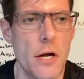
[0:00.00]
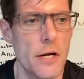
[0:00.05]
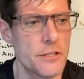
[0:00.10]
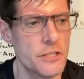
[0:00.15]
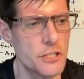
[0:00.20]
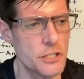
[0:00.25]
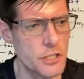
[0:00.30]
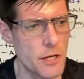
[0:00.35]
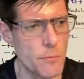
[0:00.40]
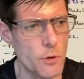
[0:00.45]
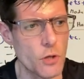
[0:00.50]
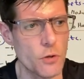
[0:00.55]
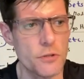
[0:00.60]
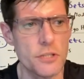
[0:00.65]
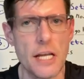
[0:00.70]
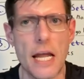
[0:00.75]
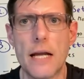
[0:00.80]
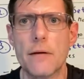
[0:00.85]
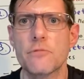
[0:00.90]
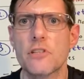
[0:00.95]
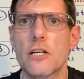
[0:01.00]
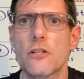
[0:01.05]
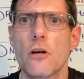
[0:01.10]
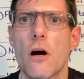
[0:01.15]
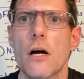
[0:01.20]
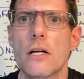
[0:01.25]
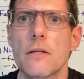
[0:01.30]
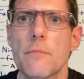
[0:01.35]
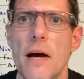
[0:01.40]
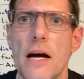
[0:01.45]
Did some of those games I
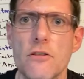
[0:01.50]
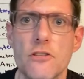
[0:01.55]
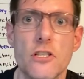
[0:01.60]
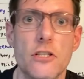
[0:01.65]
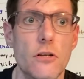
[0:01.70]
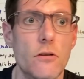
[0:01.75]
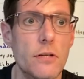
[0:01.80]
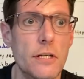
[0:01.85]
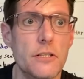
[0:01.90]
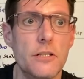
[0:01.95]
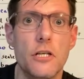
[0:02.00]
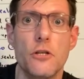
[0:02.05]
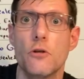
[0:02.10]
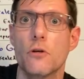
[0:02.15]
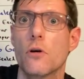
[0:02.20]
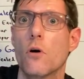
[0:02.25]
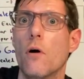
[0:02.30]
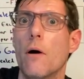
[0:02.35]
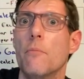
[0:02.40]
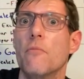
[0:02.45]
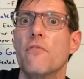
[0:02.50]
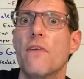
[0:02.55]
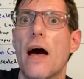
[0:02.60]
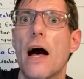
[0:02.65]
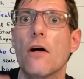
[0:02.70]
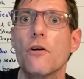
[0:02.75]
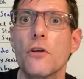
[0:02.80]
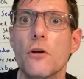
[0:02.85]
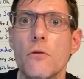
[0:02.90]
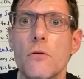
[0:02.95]
talked about still continue to go up in
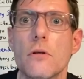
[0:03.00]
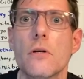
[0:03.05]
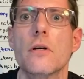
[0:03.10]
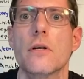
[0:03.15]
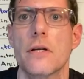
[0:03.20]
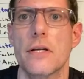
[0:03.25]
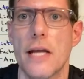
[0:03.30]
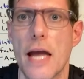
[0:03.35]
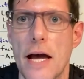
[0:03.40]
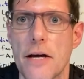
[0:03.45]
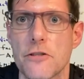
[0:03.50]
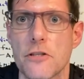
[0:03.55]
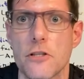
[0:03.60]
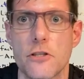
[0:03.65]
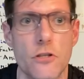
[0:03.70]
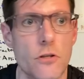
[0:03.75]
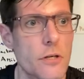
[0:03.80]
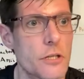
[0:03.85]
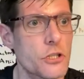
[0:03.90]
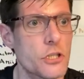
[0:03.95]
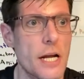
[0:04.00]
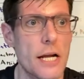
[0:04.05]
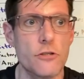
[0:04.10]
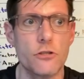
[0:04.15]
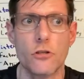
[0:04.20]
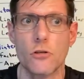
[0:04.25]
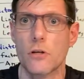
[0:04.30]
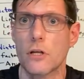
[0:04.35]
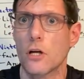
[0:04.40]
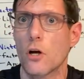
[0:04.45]
value? Yes. Is there a chance
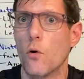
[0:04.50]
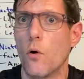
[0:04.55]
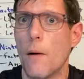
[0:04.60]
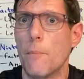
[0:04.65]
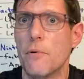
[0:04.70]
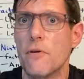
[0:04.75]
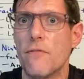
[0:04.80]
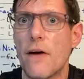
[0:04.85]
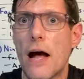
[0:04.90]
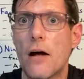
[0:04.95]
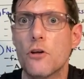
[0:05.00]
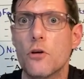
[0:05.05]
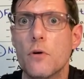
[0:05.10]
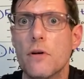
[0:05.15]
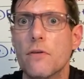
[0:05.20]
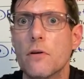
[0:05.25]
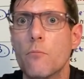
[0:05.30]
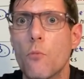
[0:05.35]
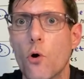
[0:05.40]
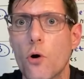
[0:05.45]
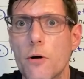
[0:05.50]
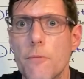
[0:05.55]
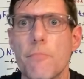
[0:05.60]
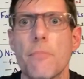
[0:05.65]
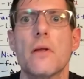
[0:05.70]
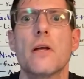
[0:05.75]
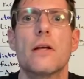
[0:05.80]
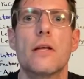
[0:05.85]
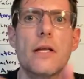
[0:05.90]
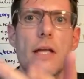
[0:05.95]
they're going to go up in value even more?
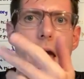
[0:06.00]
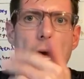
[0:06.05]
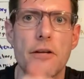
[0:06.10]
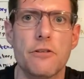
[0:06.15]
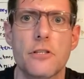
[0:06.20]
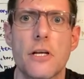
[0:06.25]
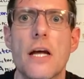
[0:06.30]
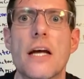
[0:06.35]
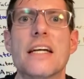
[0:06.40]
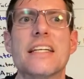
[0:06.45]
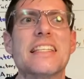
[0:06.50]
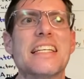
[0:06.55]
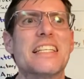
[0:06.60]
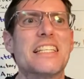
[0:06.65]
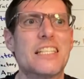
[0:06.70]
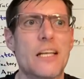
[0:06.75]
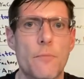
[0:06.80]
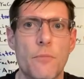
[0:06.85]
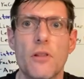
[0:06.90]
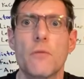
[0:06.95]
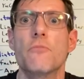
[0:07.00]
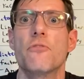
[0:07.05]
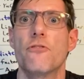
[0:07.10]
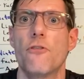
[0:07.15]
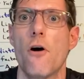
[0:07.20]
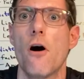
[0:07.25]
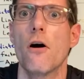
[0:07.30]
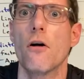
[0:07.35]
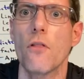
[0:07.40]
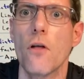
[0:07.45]
Yes. Did some of them
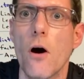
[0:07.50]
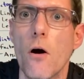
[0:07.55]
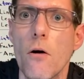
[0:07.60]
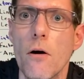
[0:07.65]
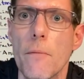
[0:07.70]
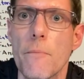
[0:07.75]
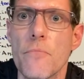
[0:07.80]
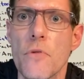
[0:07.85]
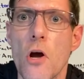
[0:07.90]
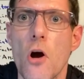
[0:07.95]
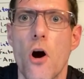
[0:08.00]
fall, though?